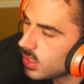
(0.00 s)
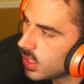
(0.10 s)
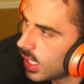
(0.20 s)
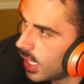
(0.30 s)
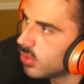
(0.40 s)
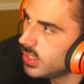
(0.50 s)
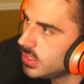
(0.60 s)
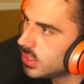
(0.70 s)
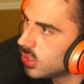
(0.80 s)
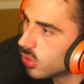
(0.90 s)
I'll
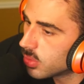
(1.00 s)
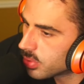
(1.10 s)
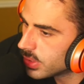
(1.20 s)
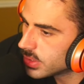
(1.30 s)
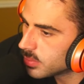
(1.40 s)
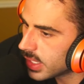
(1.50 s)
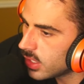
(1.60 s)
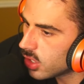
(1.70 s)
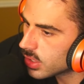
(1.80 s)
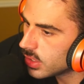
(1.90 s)
easily go to prison by
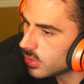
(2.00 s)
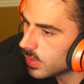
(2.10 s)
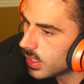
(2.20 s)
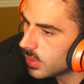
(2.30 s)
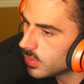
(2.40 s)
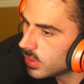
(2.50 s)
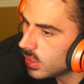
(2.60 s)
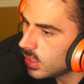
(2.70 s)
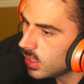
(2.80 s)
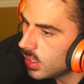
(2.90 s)
knocking you out.
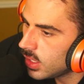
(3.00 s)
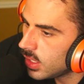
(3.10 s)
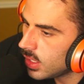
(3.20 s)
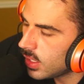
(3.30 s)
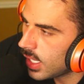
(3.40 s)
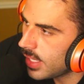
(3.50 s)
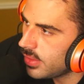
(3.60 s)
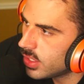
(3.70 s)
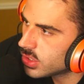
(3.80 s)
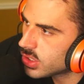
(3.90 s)
I
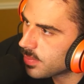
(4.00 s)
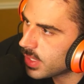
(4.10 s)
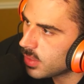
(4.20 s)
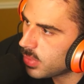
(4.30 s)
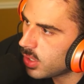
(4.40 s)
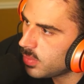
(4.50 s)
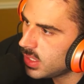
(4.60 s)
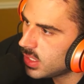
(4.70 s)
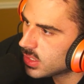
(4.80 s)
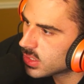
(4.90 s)
there's something about me
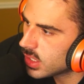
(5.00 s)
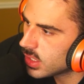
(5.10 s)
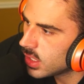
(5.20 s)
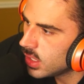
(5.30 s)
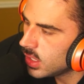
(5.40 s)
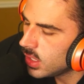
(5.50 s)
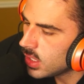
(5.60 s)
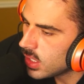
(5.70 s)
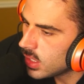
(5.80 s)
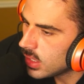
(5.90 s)
that's like
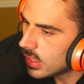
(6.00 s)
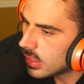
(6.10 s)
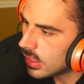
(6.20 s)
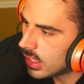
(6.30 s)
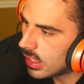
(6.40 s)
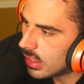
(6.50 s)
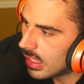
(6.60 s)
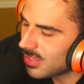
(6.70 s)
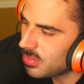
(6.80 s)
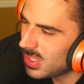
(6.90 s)
uh,
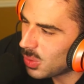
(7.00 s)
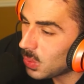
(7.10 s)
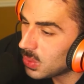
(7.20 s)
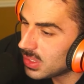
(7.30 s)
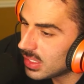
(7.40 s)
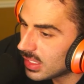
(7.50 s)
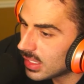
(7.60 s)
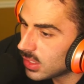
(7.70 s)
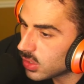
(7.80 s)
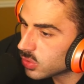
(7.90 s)
I've been holding it
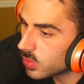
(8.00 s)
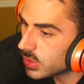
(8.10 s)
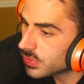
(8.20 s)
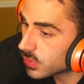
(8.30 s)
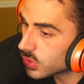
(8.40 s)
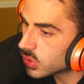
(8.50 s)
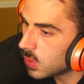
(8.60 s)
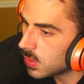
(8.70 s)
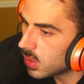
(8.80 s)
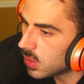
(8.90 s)
in on Twitch for so
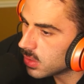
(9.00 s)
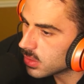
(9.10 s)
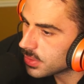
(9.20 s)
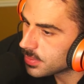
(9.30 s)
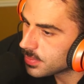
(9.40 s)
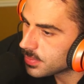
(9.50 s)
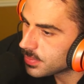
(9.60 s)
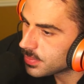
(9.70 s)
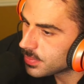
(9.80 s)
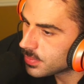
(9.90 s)
long,
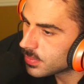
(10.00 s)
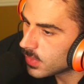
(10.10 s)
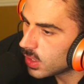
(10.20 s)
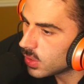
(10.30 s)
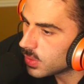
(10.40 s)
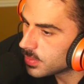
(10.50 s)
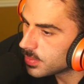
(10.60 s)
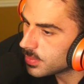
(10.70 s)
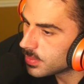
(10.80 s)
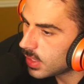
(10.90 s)
you know,
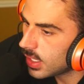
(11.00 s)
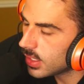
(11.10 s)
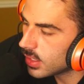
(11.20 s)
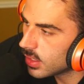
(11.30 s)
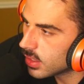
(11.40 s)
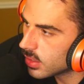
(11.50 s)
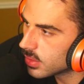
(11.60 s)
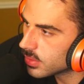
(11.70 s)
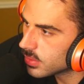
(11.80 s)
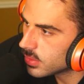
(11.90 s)
and uh,
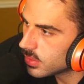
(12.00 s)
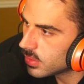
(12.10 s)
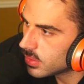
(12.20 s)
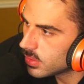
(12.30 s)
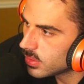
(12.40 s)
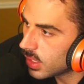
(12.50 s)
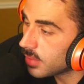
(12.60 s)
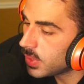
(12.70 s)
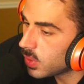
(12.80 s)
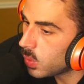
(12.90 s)
I've
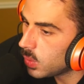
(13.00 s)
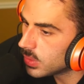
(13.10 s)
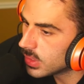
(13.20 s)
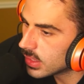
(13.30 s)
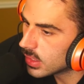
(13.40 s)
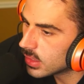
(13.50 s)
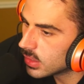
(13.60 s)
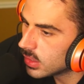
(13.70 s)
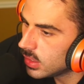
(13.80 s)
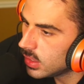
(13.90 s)
been holding it in,
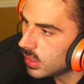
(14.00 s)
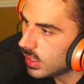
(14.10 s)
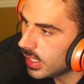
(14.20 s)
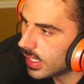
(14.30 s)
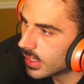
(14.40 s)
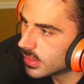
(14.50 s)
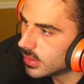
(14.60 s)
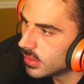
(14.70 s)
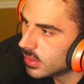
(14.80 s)
and